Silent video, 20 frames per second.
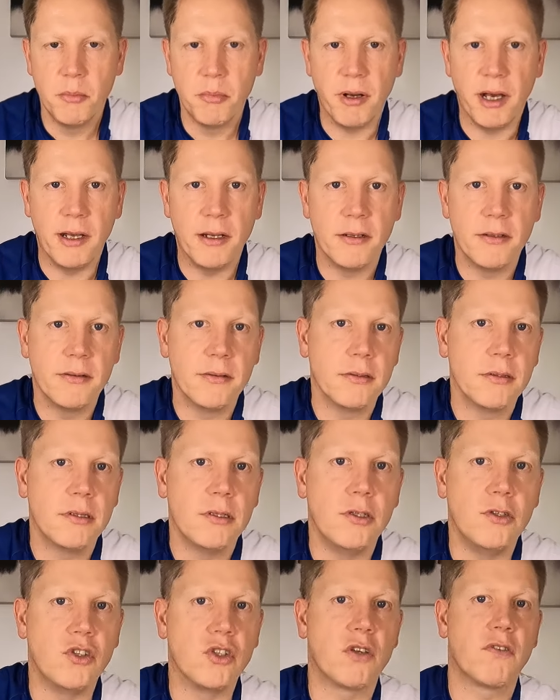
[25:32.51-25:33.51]
but
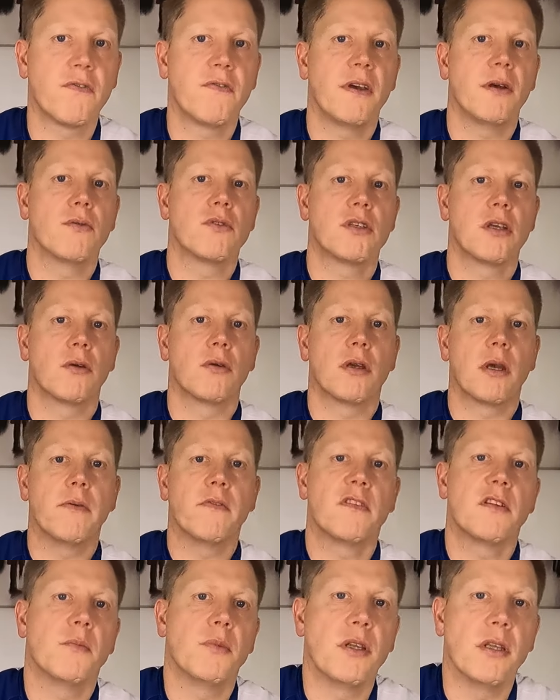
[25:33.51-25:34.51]
you just felt so
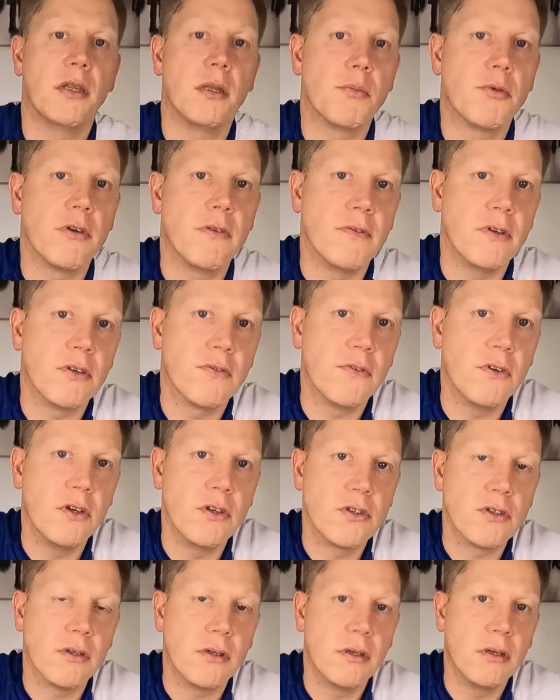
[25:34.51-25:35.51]
comfortable in the previous
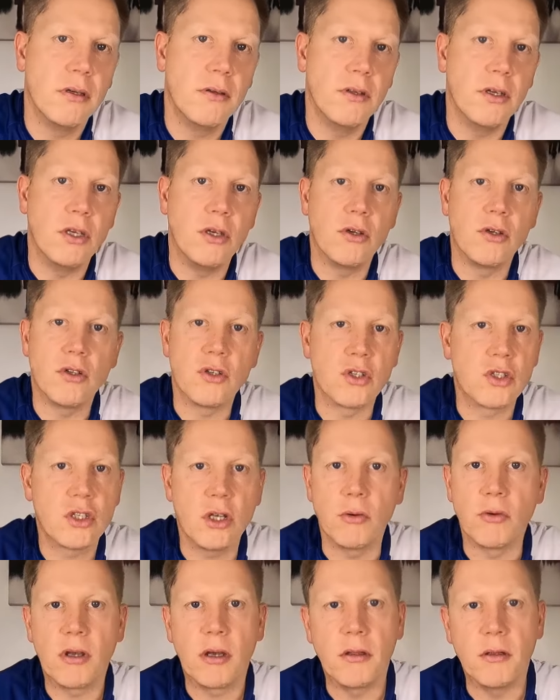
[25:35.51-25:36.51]
version that you could
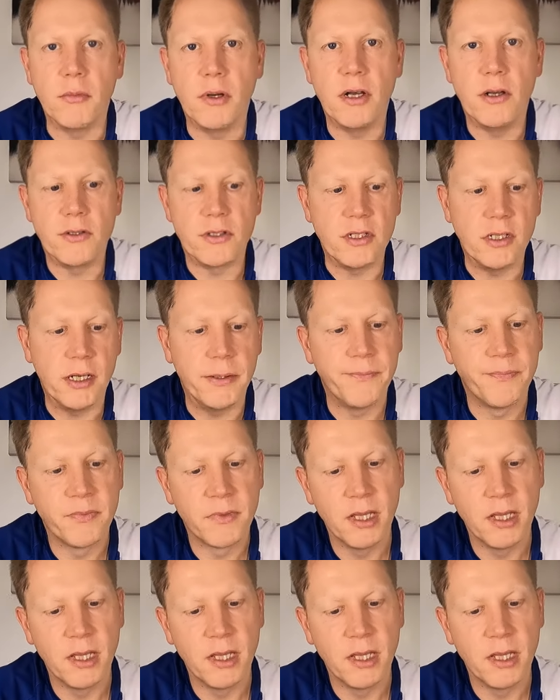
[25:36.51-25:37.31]
soak up the miles in it.